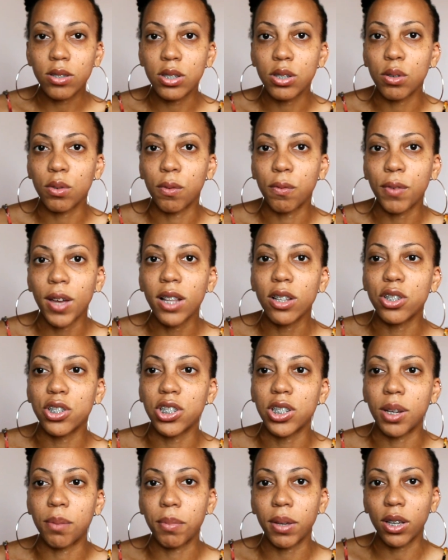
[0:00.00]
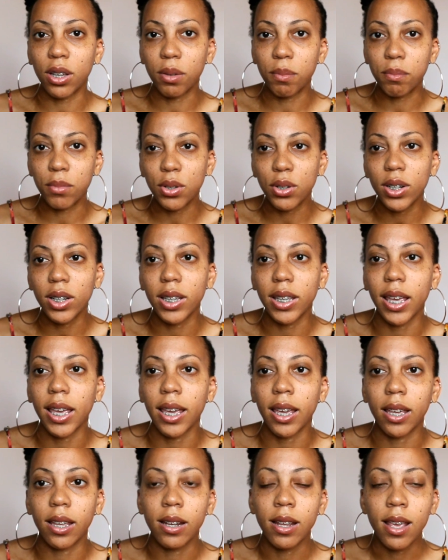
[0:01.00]
to fellowship and
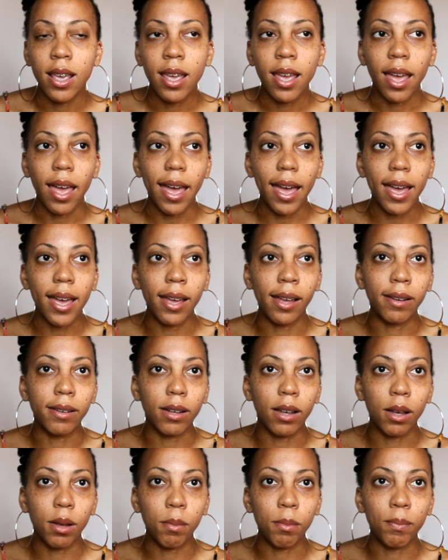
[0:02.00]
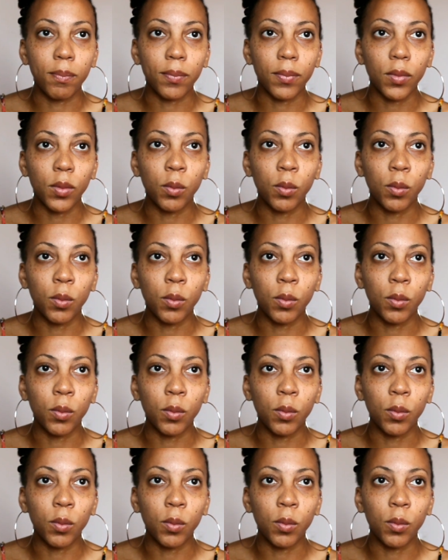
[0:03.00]
communicate and um,